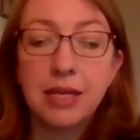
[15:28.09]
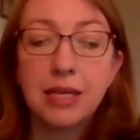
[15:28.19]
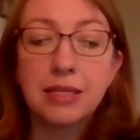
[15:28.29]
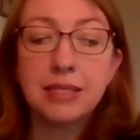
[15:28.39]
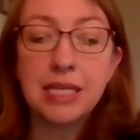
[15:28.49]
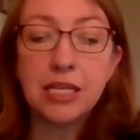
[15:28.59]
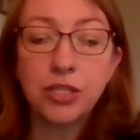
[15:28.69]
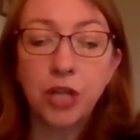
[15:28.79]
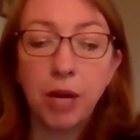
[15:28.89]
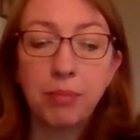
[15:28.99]
C
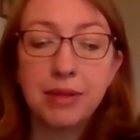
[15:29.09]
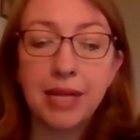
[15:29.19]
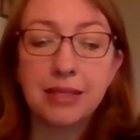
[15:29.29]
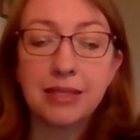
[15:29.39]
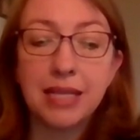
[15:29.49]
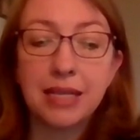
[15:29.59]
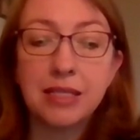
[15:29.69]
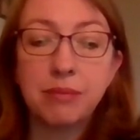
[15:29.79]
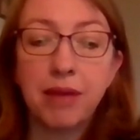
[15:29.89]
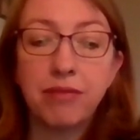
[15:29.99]
sharp, that's a sixth
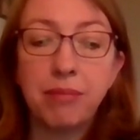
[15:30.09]
above the